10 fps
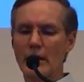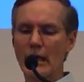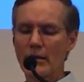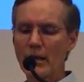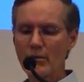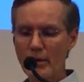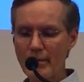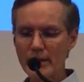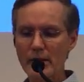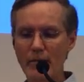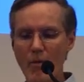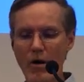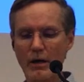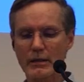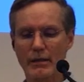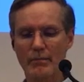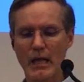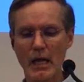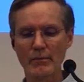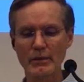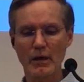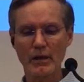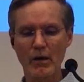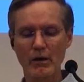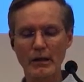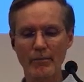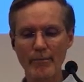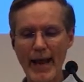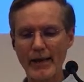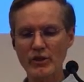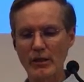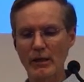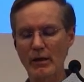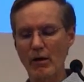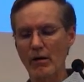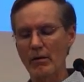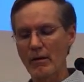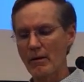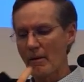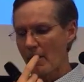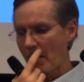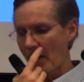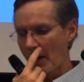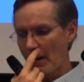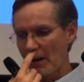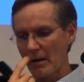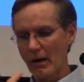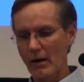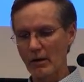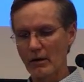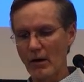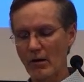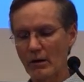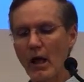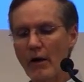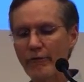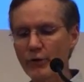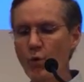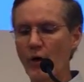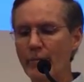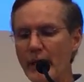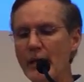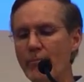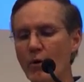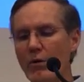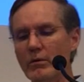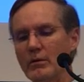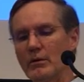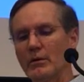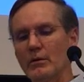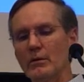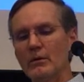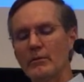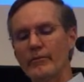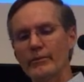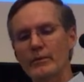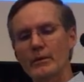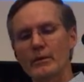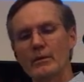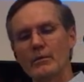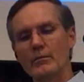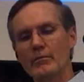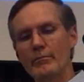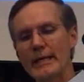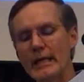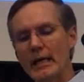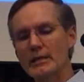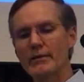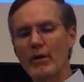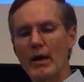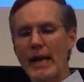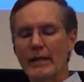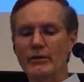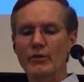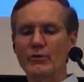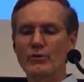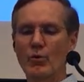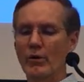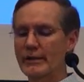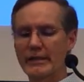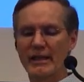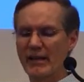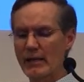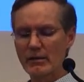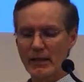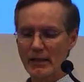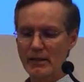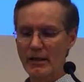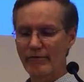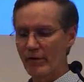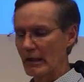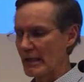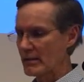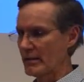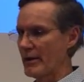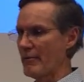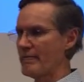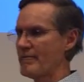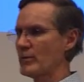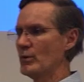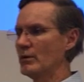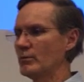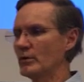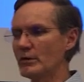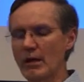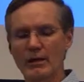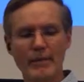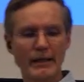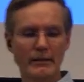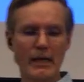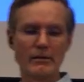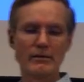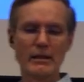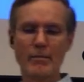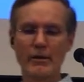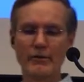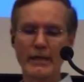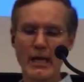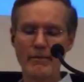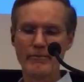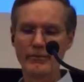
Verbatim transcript: I think we miss the mark sometimes on our compassion and our, our, our love toward people because of our attitude towards sin. That's, that's a different lesson. We'll, we'll talk about that some other time.